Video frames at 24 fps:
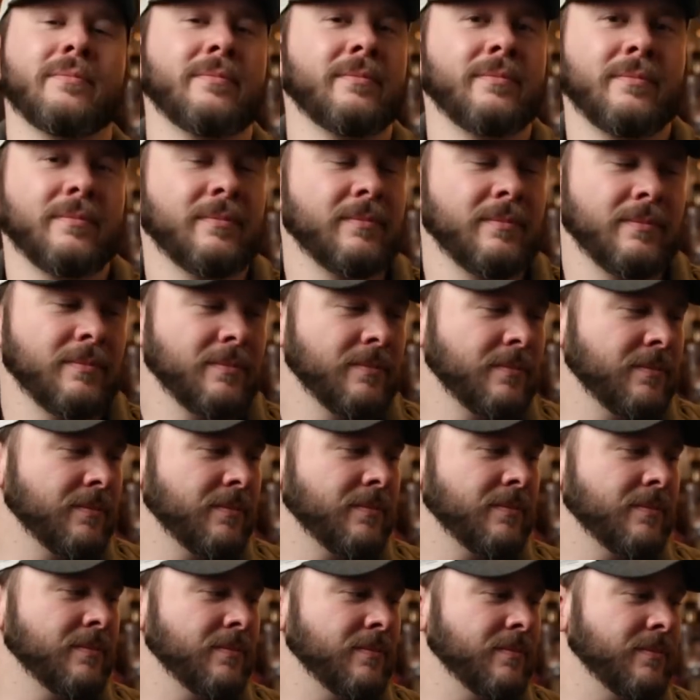
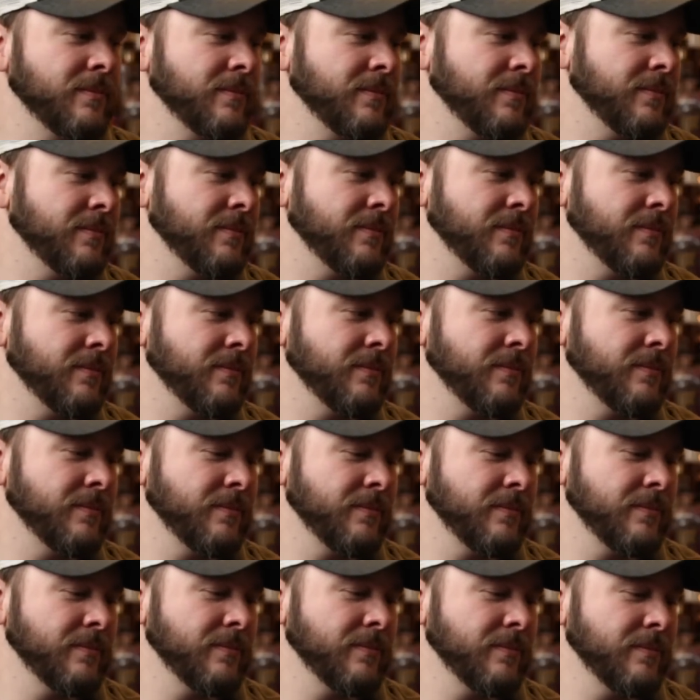
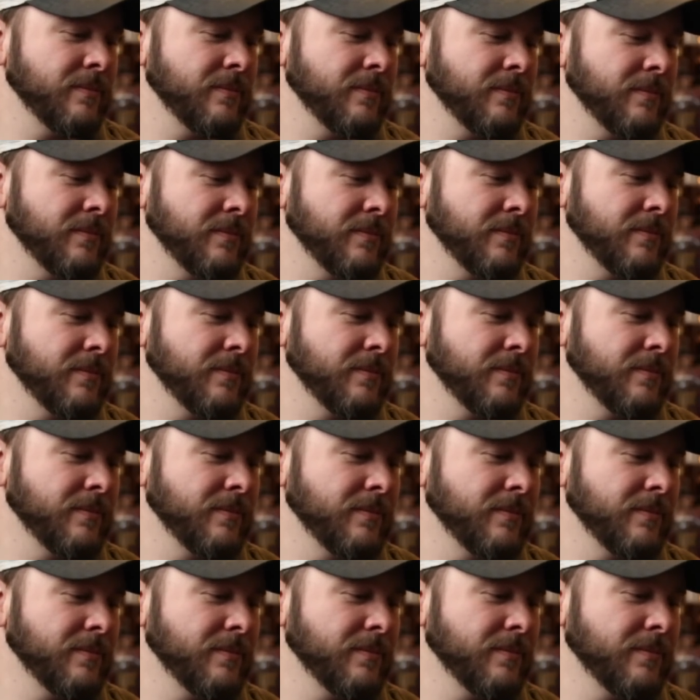
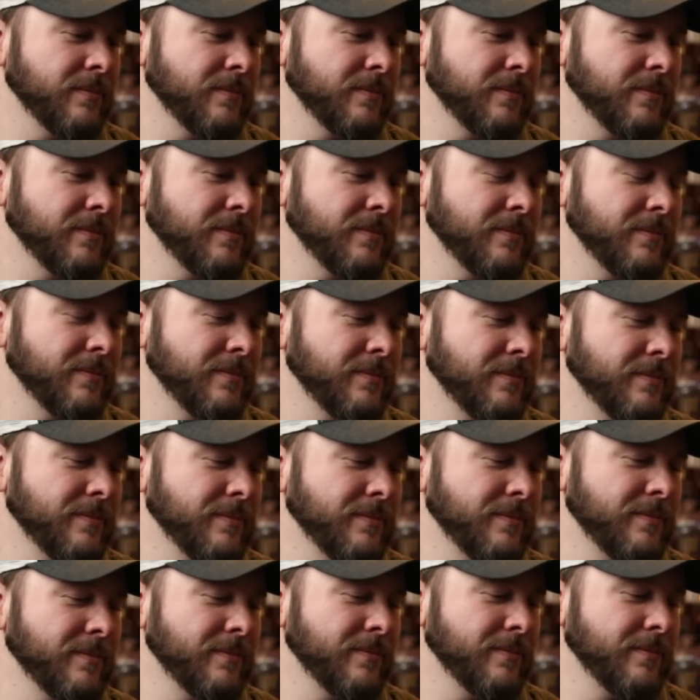
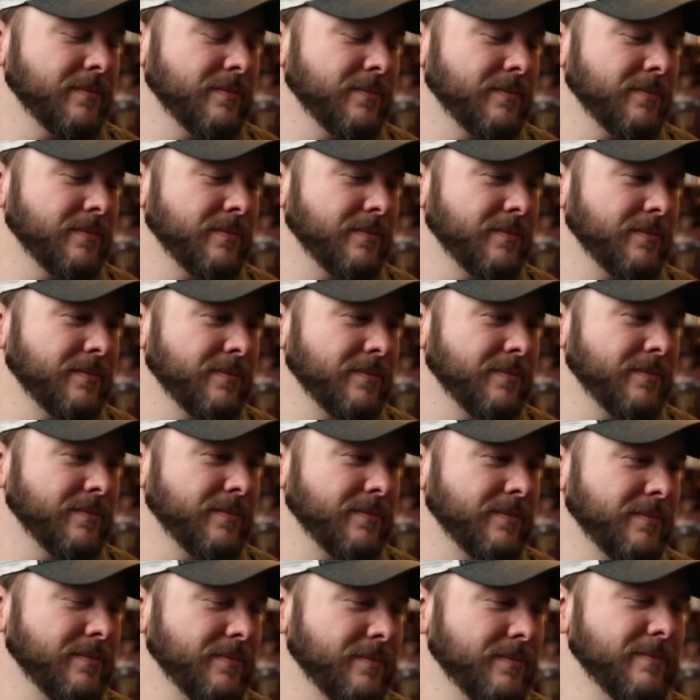
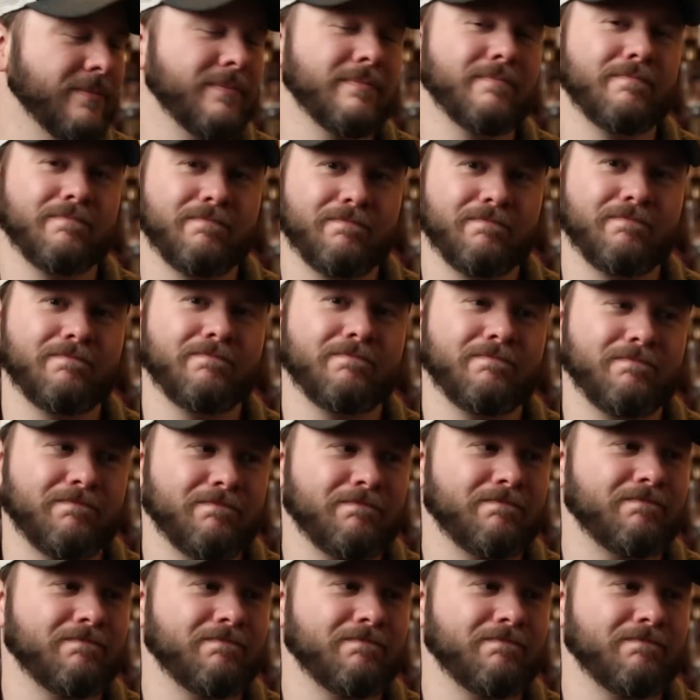No words are spoken by the person on screen.